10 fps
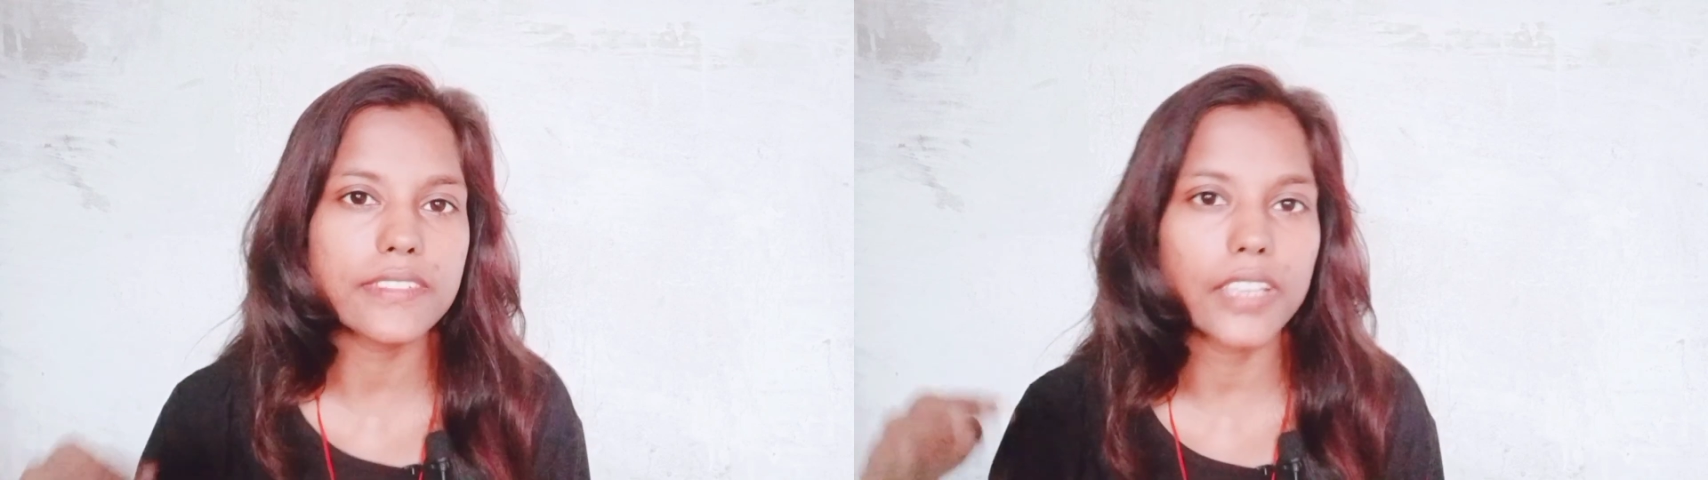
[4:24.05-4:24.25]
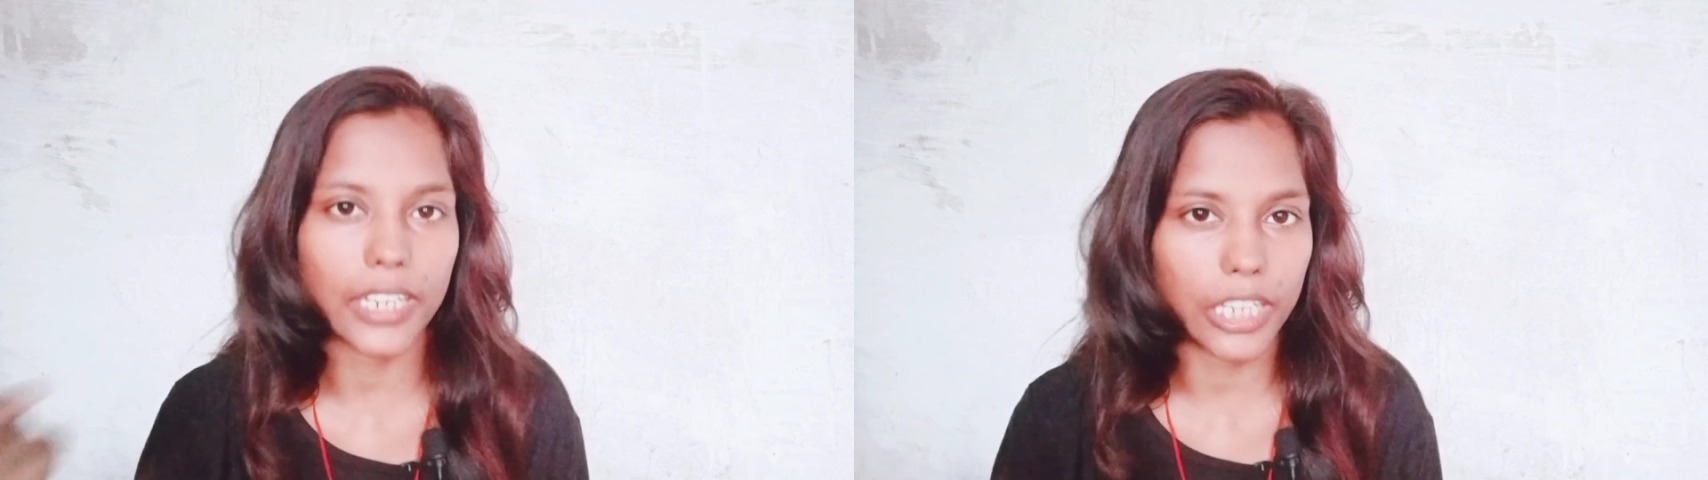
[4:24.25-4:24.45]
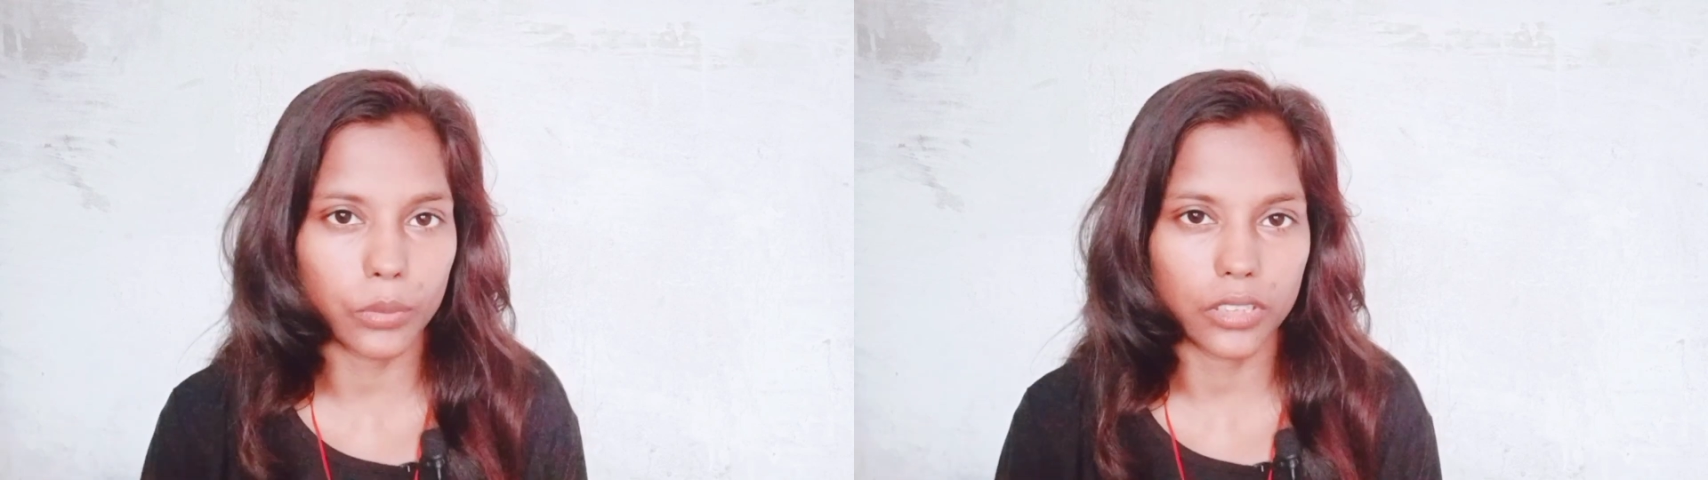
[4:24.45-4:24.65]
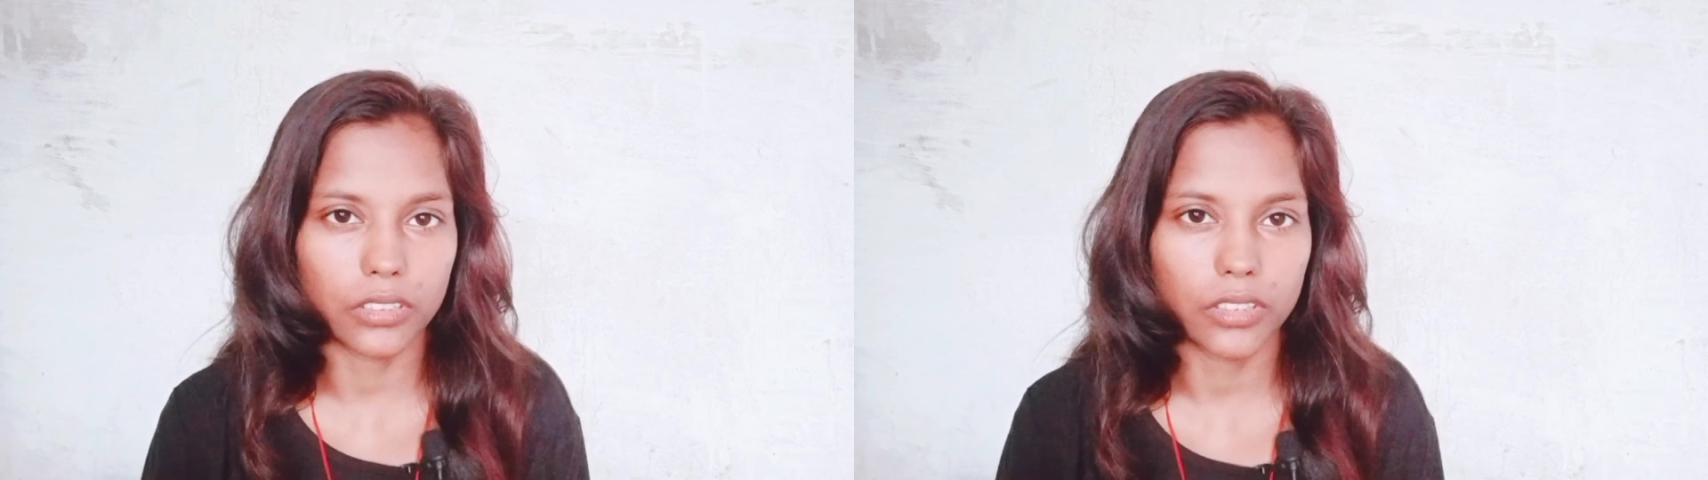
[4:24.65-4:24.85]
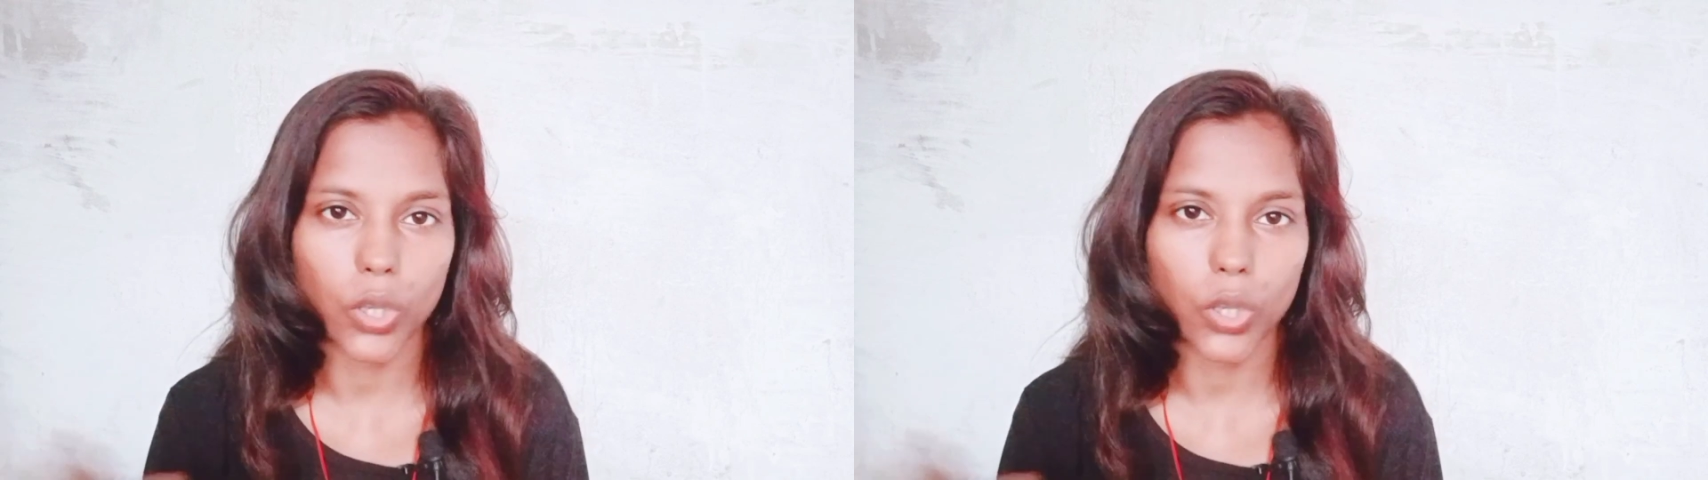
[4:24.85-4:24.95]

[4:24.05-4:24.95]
the level.